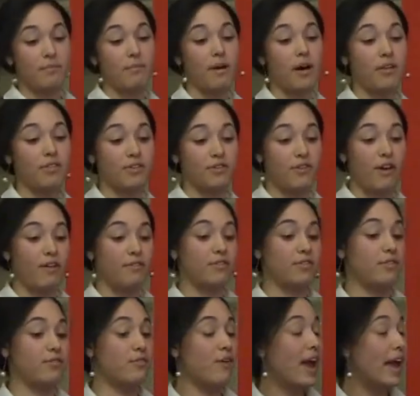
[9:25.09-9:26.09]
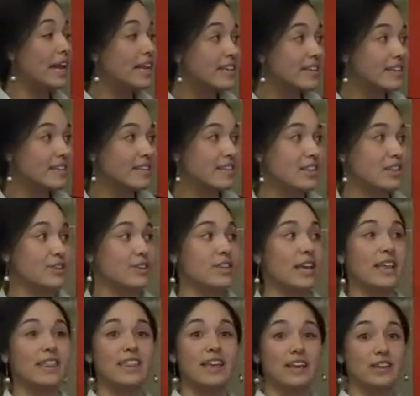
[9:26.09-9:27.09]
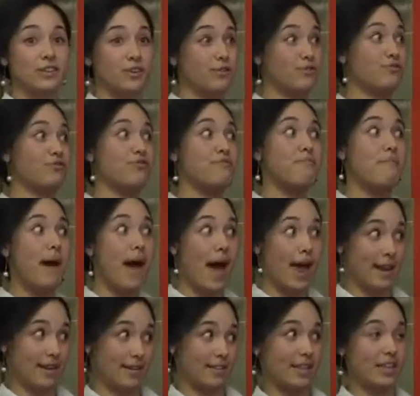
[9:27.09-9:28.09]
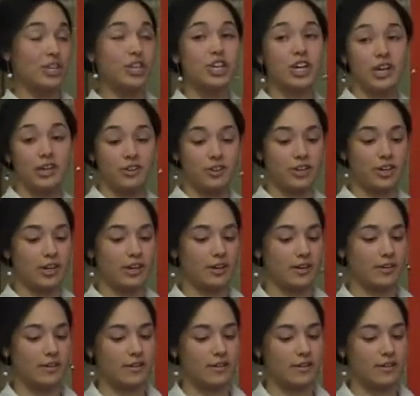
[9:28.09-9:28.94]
On the graph on the right, it looks like things are dramatically changing.